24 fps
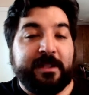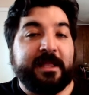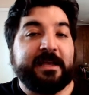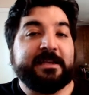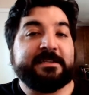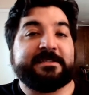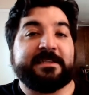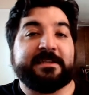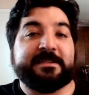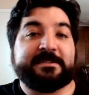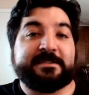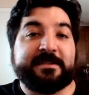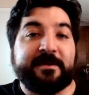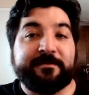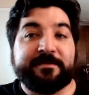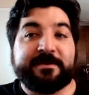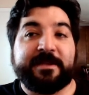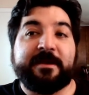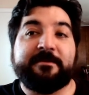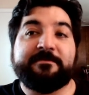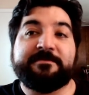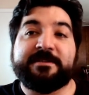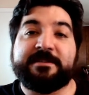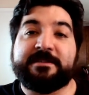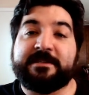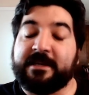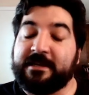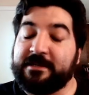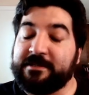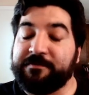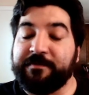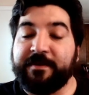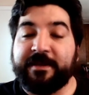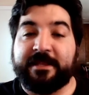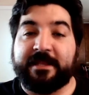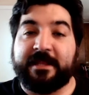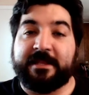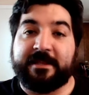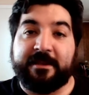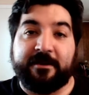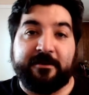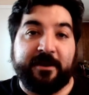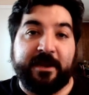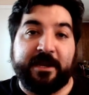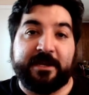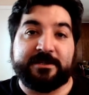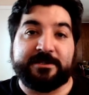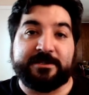that sometimes it does mean that they're
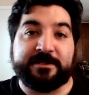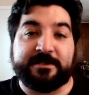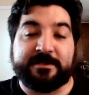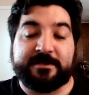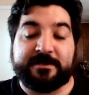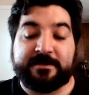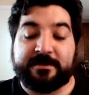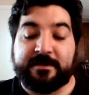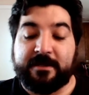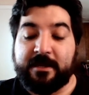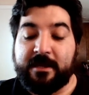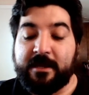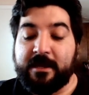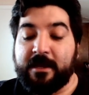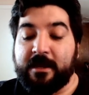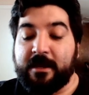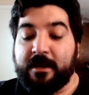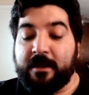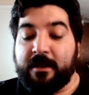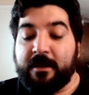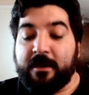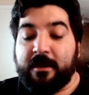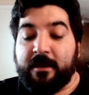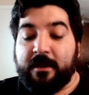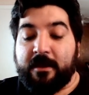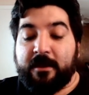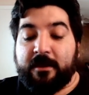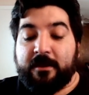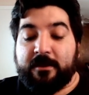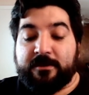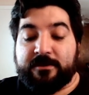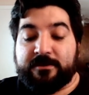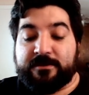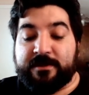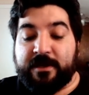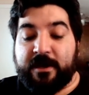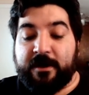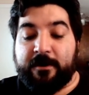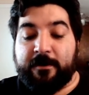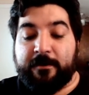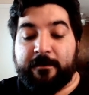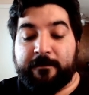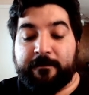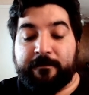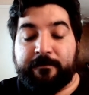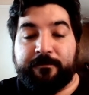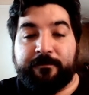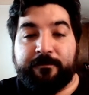anxious. So,
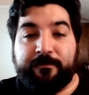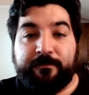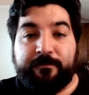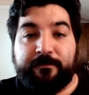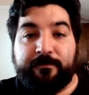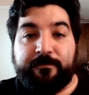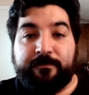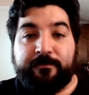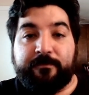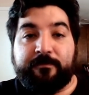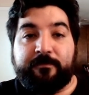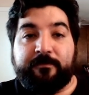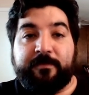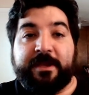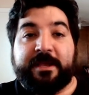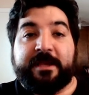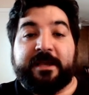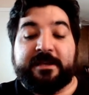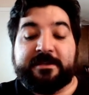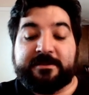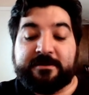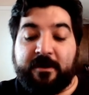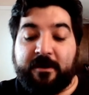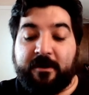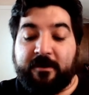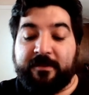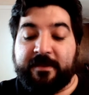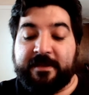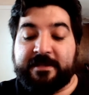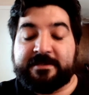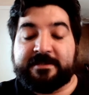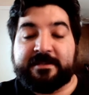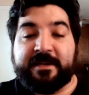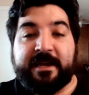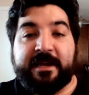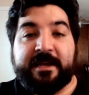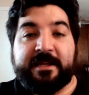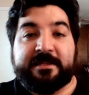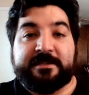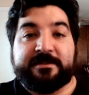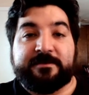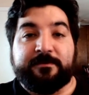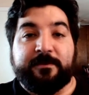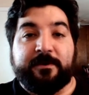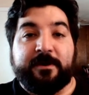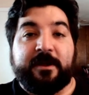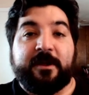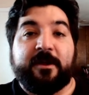because all these signs
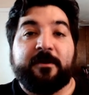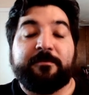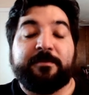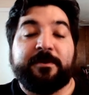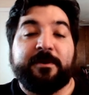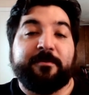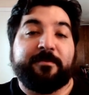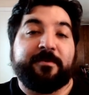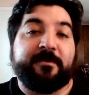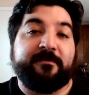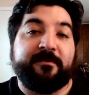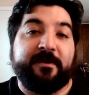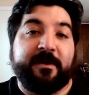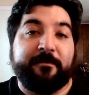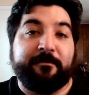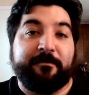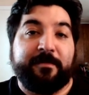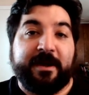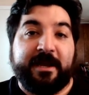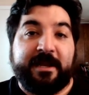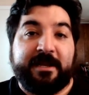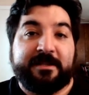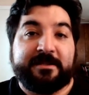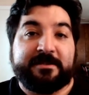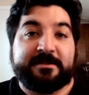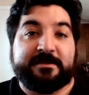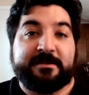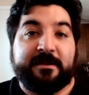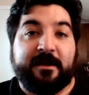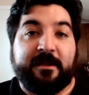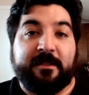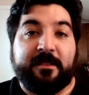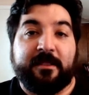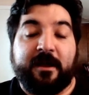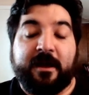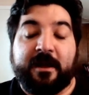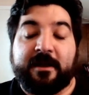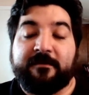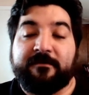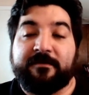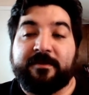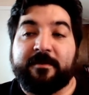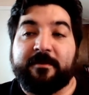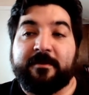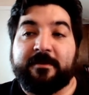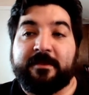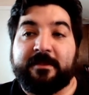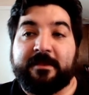will help you prevent bites. A lot of
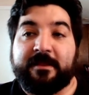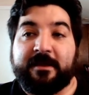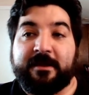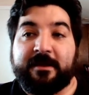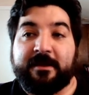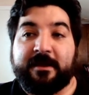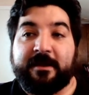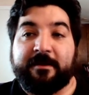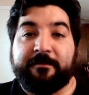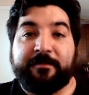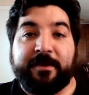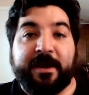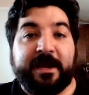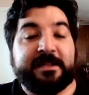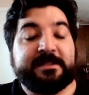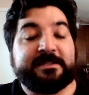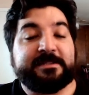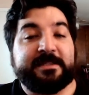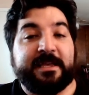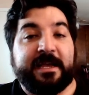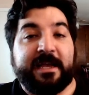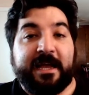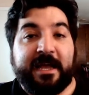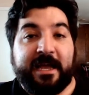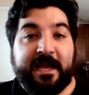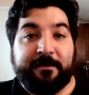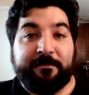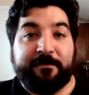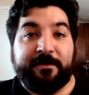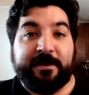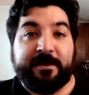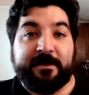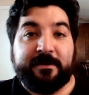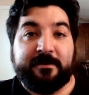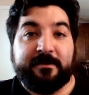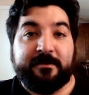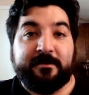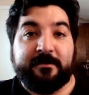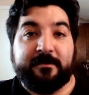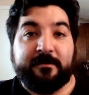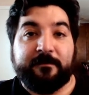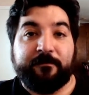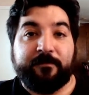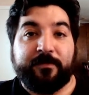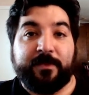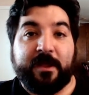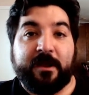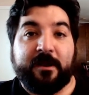the bites that happen
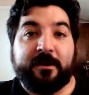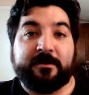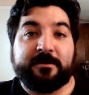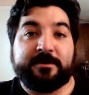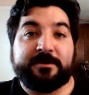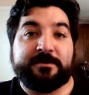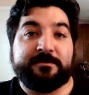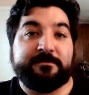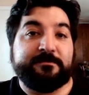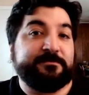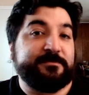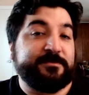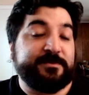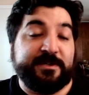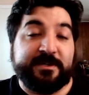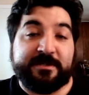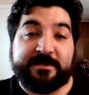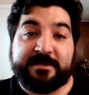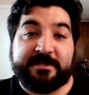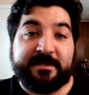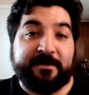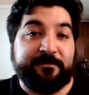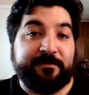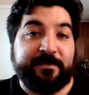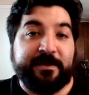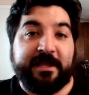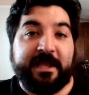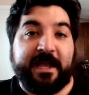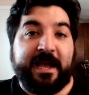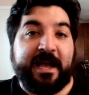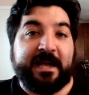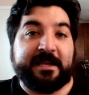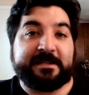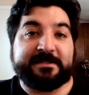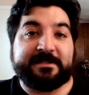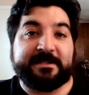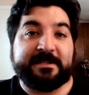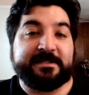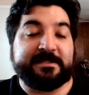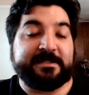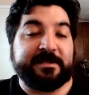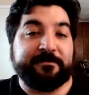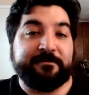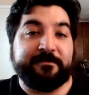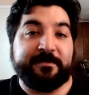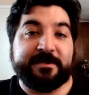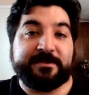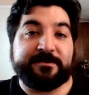are just simply accidents
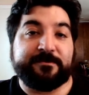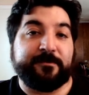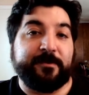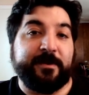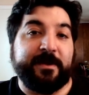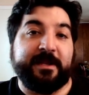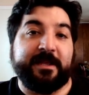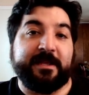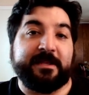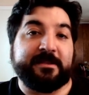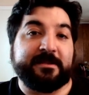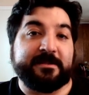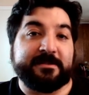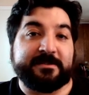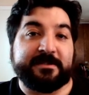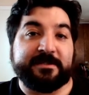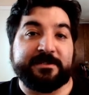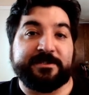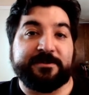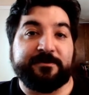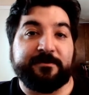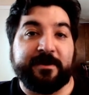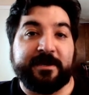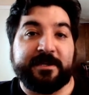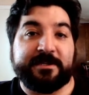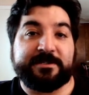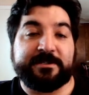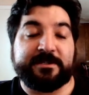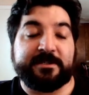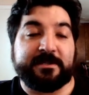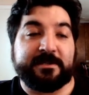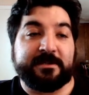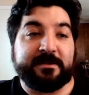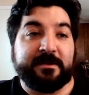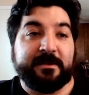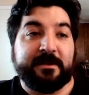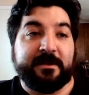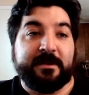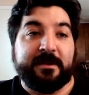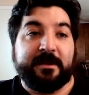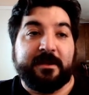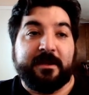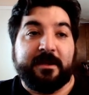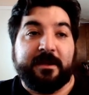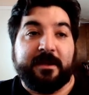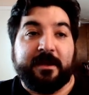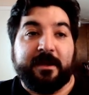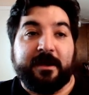and misreading the situation.
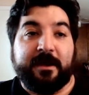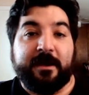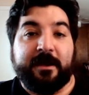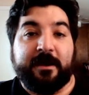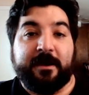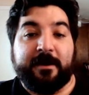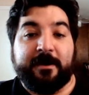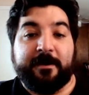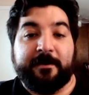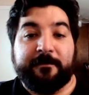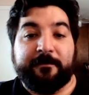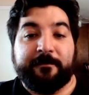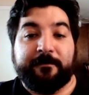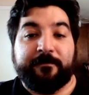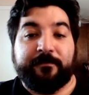Um,